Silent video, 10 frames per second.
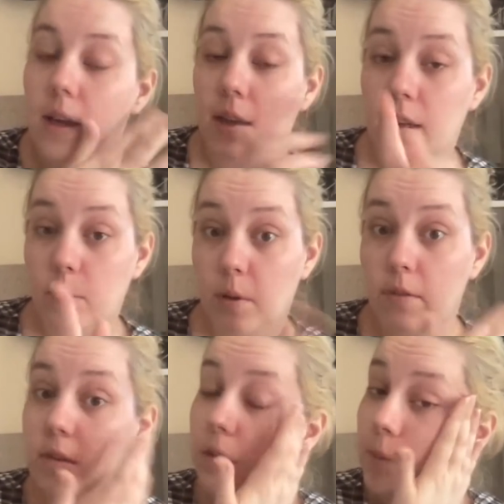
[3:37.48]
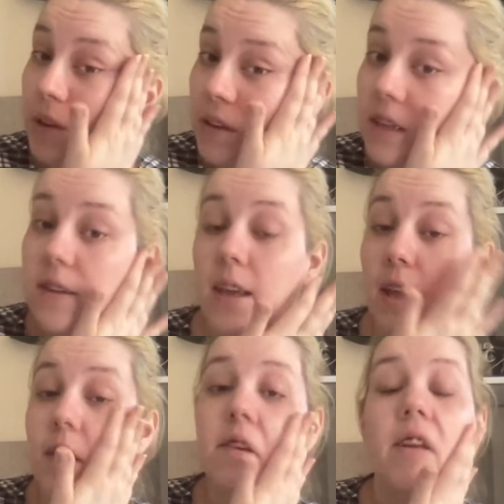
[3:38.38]
SPF is something I need to get
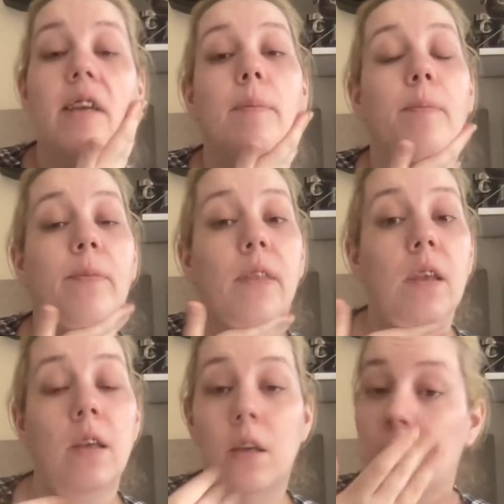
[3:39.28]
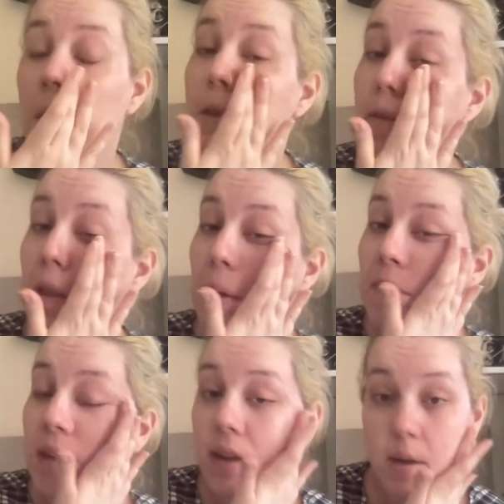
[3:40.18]
actually. So if
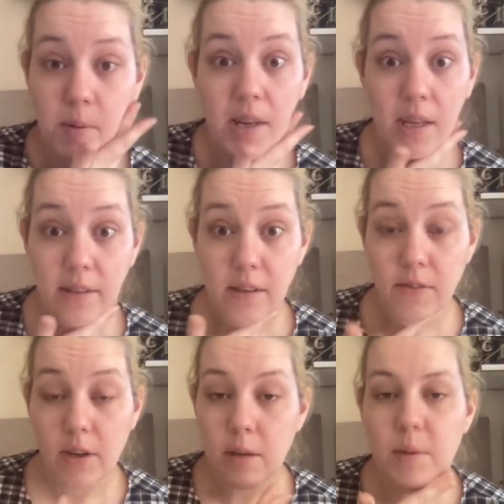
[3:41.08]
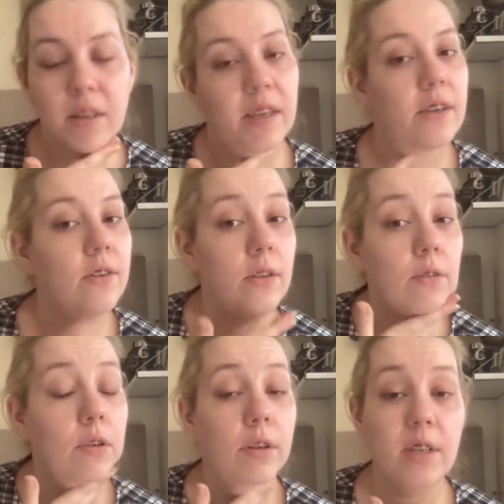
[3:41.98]
anybody has any recommendations
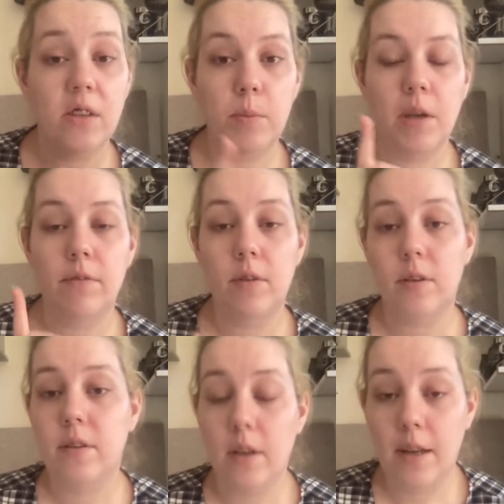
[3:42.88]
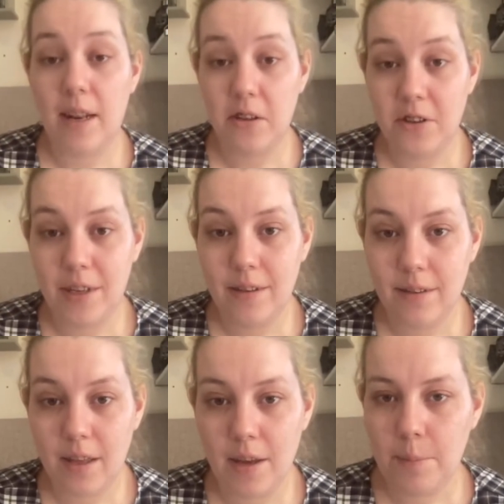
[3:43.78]
for a good SPF for a sun allergy
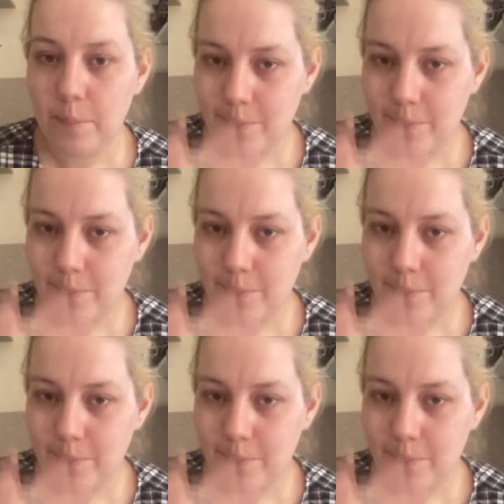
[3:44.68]
skin,